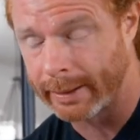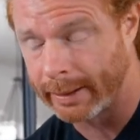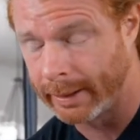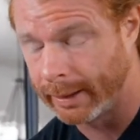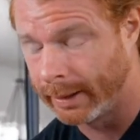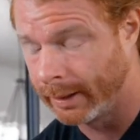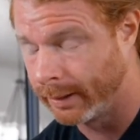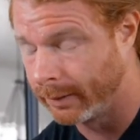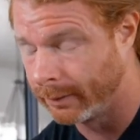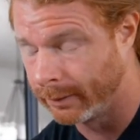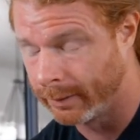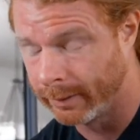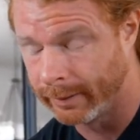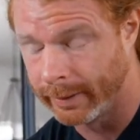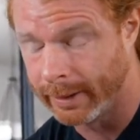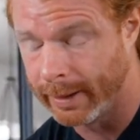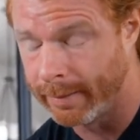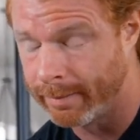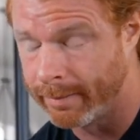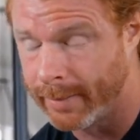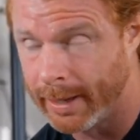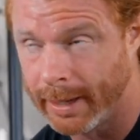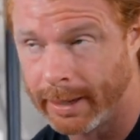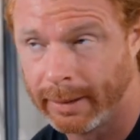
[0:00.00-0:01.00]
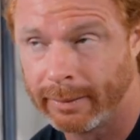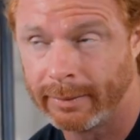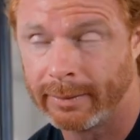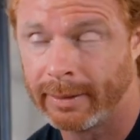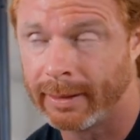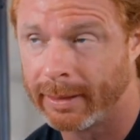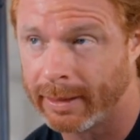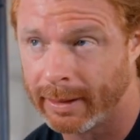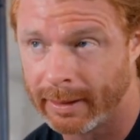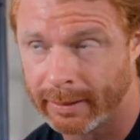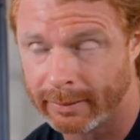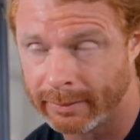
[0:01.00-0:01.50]
He's doing
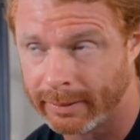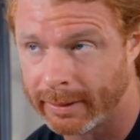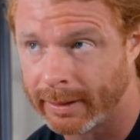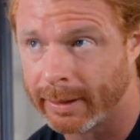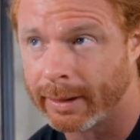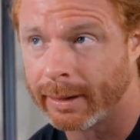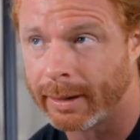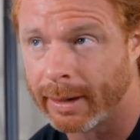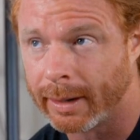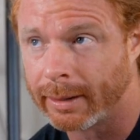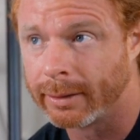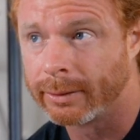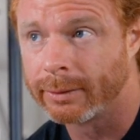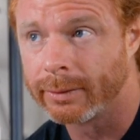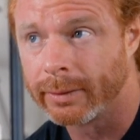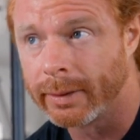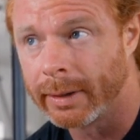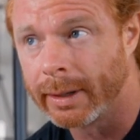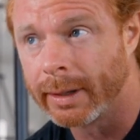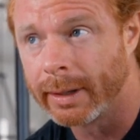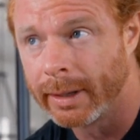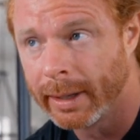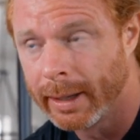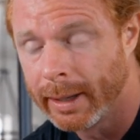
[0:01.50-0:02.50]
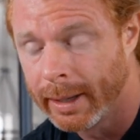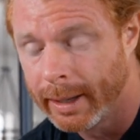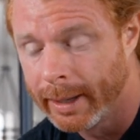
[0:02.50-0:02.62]
amazing things in our country.